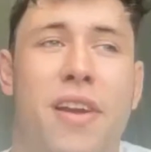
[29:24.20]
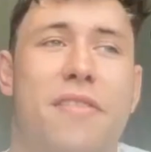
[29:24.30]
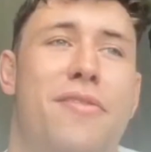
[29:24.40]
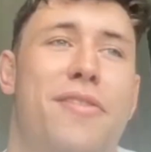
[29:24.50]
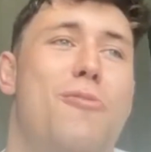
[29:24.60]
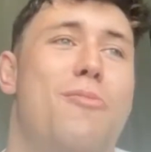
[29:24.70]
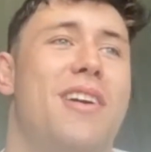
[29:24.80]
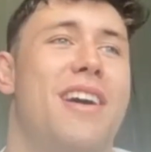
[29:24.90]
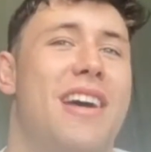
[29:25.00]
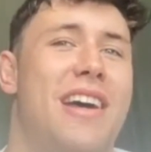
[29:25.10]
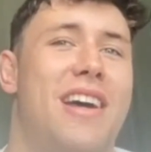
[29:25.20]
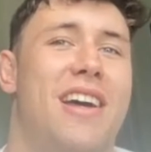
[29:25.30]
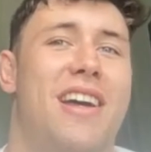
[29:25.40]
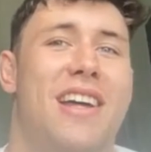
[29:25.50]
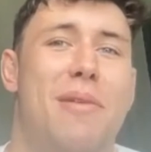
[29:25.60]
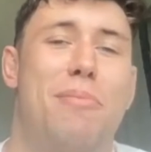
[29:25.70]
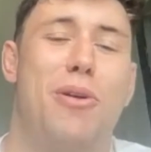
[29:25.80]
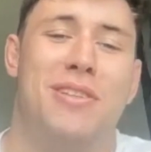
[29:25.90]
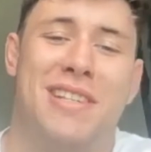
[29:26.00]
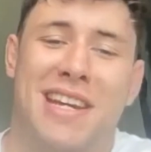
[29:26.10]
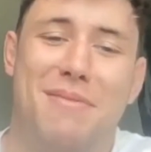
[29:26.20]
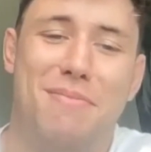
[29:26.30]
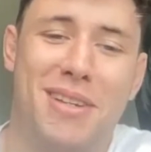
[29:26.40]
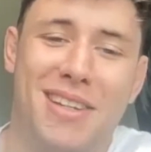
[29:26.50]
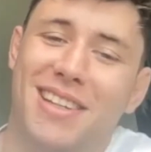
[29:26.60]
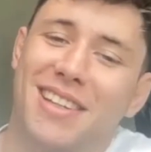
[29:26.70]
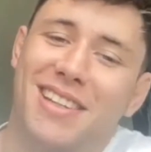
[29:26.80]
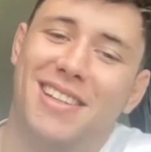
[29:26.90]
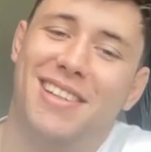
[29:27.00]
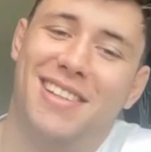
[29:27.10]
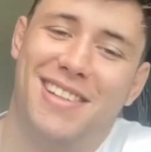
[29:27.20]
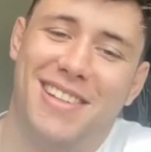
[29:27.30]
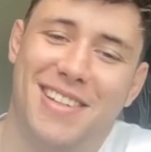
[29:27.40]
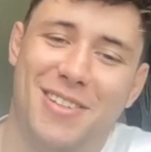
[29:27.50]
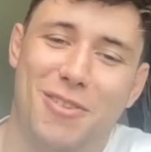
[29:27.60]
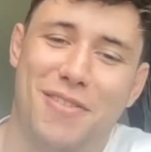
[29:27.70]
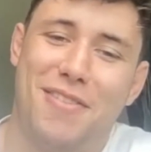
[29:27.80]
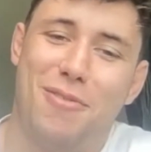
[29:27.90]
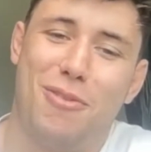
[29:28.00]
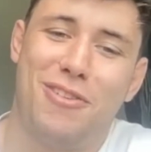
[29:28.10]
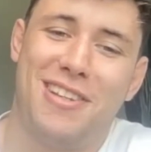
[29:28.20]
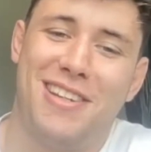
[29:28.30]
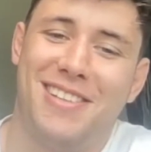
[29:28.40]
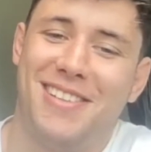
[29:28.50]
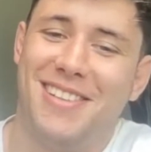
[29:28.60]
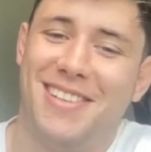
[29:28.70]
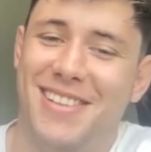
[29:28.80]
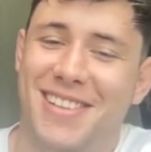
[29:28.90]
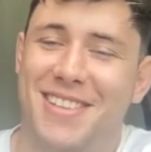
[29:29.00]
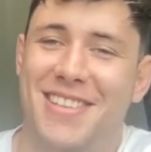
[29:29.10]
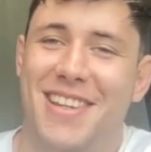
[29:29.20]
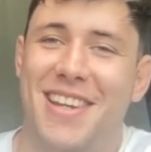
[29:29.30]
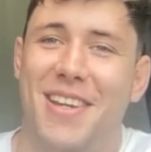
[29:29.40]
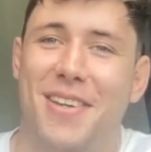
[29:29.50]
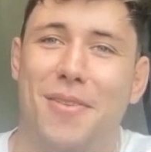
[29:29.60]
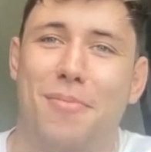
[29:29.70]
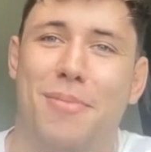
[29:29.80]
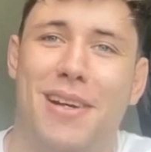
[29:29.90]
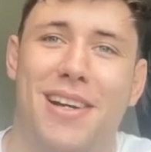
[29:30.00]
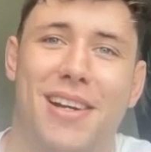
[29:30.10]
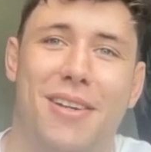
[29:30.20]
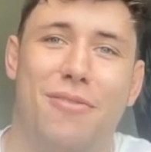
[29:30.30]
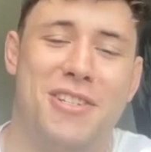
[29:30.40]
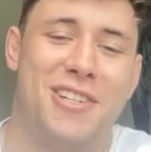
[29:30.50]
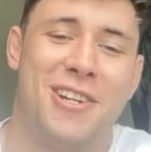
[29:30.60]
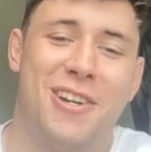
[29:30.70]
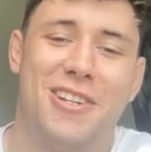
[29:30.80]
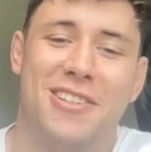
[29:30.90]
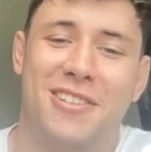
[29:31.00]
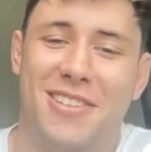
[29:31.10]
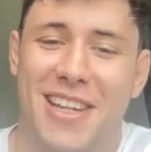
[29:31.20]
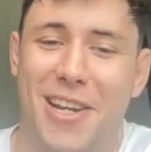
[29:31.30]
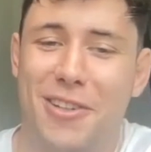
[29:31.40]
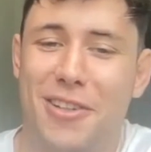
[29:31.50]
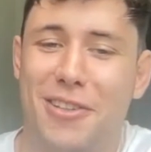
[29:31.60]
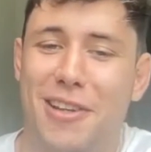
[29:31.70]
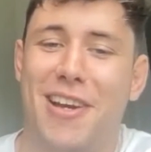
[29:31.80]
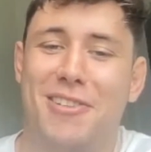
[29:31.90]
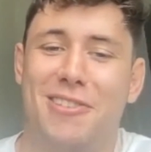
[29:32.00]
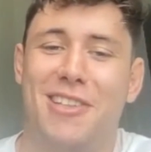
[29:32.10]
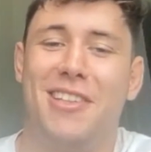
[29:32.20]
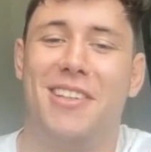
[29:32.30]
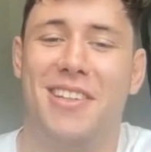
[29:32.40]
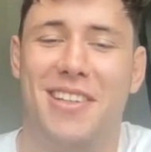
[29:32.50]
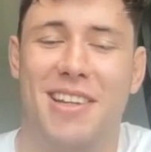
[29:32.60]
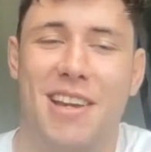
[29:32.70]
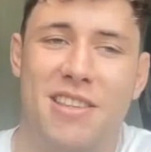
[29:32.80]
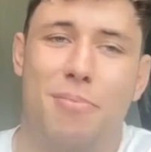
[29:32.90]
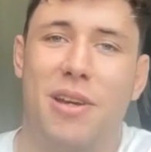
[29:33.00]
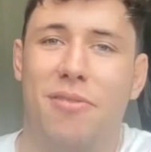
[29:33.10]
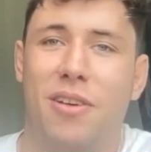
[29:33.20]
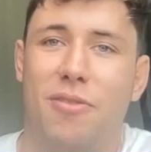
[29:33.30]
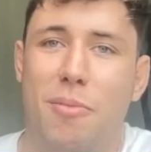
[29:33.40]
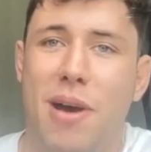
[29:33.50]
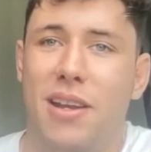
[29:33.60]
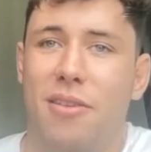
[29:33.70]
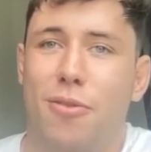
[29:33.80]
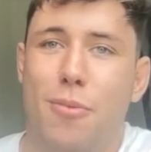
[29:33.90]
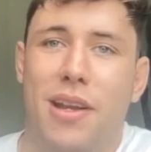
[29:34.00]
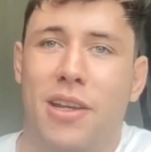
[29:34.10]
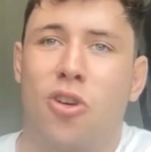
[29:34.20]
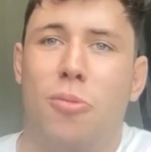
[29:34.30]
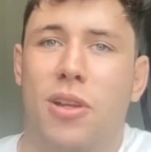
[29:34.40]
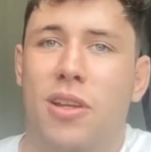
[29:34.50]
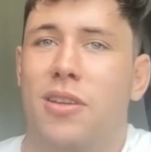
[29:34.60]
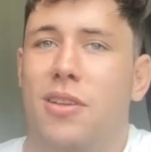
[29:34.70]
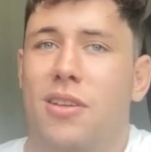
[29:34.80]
favorite film? About Time. I don't know if you ever watched that. It's by Richard Curtis, the guy who does Love Actually. It's a bit of a romantic comedy.